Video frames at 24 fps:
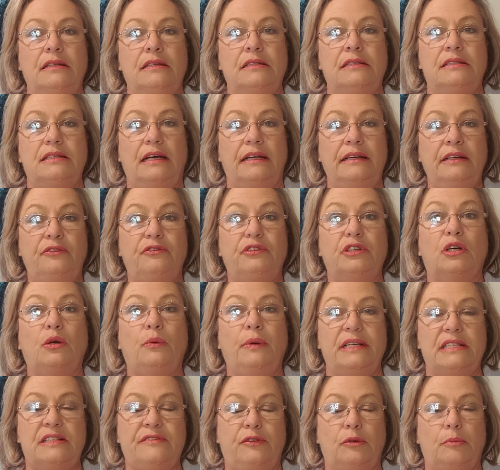done a
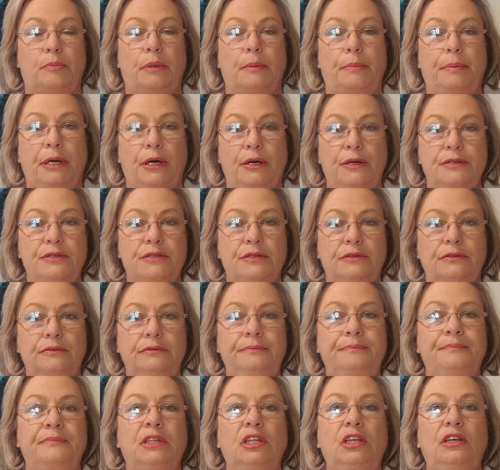request for proposal,
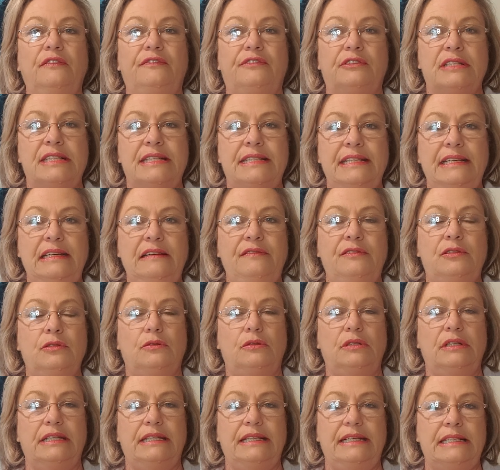you've received
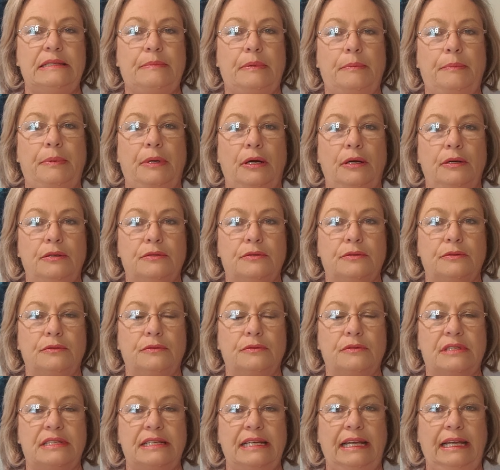all of these
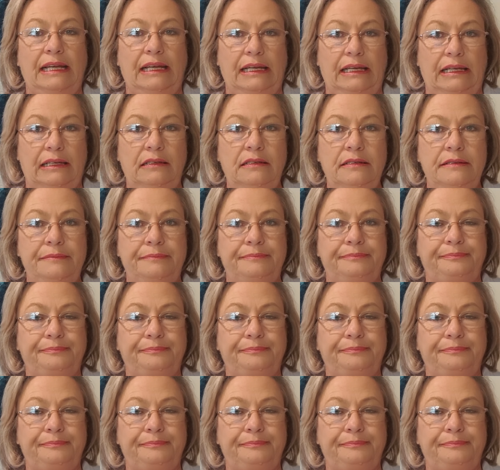proposals in,